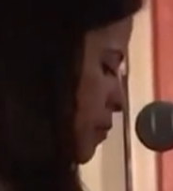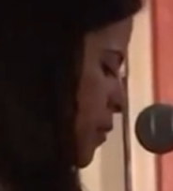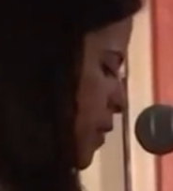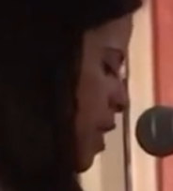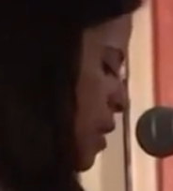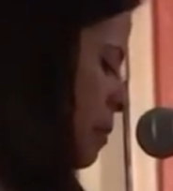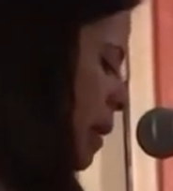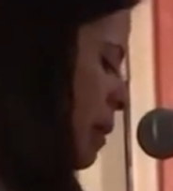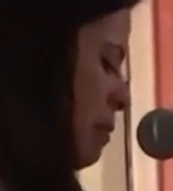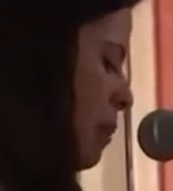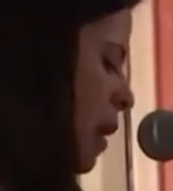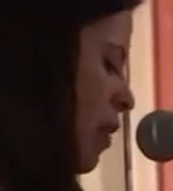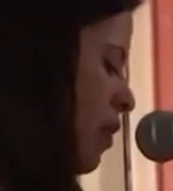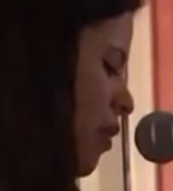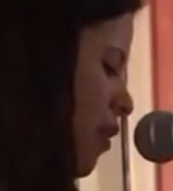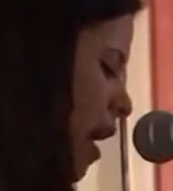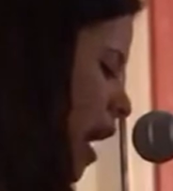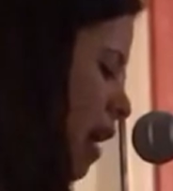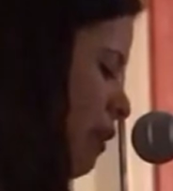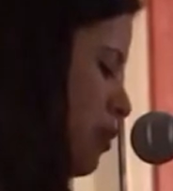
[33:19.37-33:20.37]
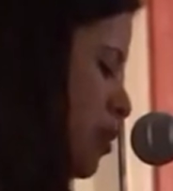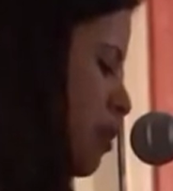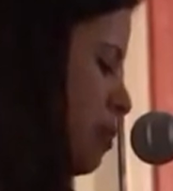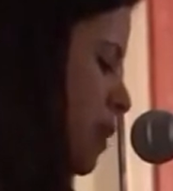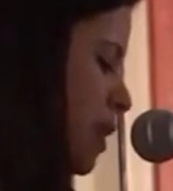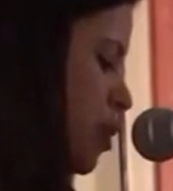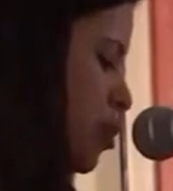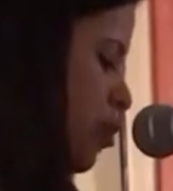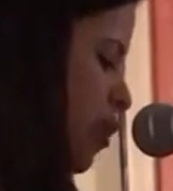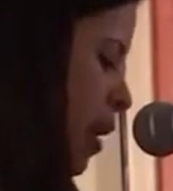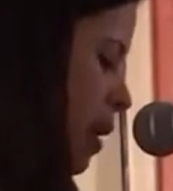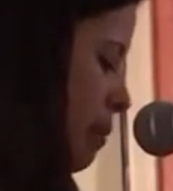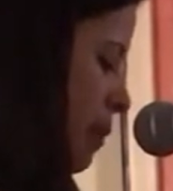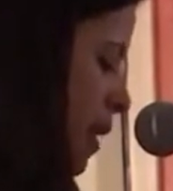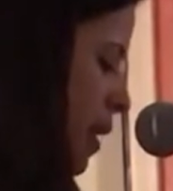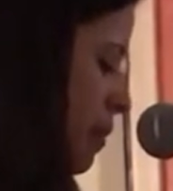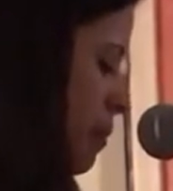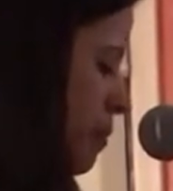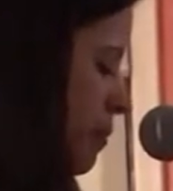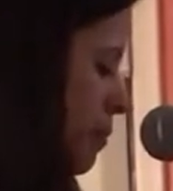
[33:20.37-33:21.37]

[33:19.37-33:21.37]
Did my mother have to betray me?